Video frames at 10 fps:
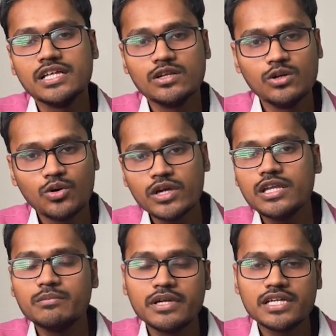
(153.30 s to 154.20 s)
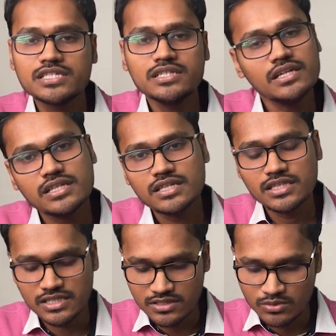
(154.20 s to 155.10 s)
Low illumination,
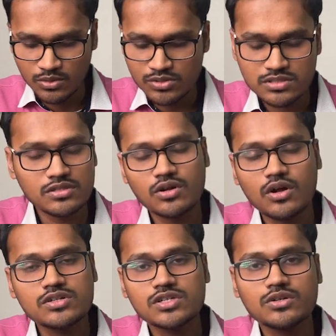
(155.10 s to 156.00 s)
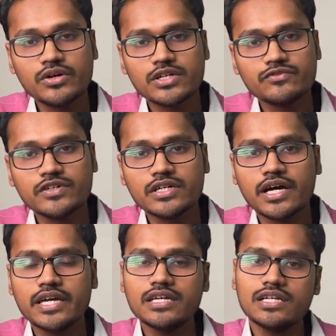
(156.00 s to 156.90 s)
the cones, the rods are going to work
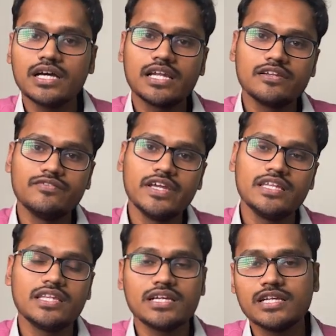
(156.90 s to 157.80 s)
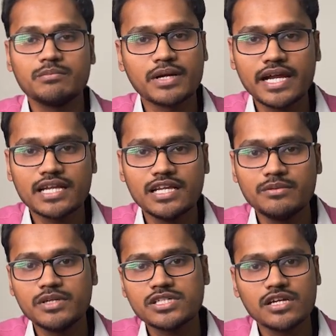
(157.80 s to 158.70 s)
higher, and whether in a bright
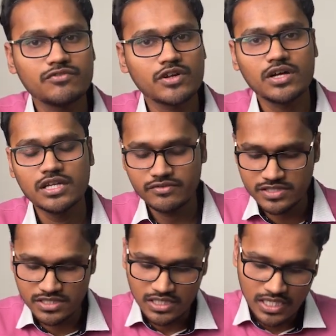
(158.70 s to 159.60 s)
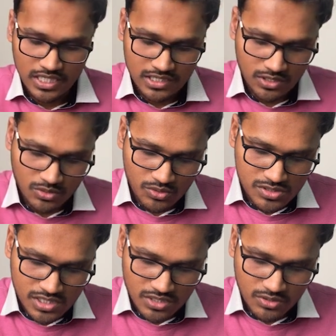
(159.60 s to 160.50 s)
illumination and for color vision, the
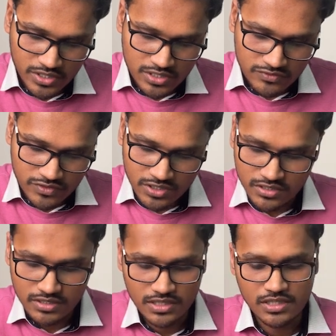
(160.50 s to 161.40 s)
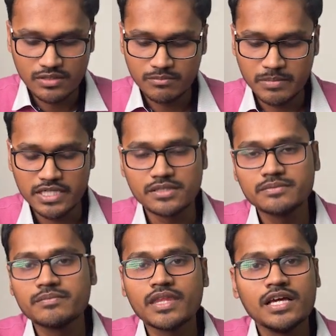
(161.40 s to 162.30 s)
cones are going to work
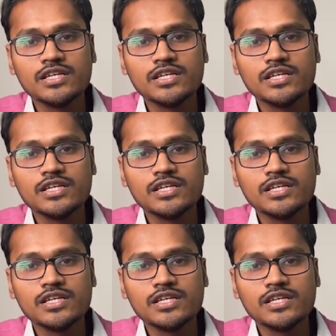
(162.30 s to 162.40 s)
better.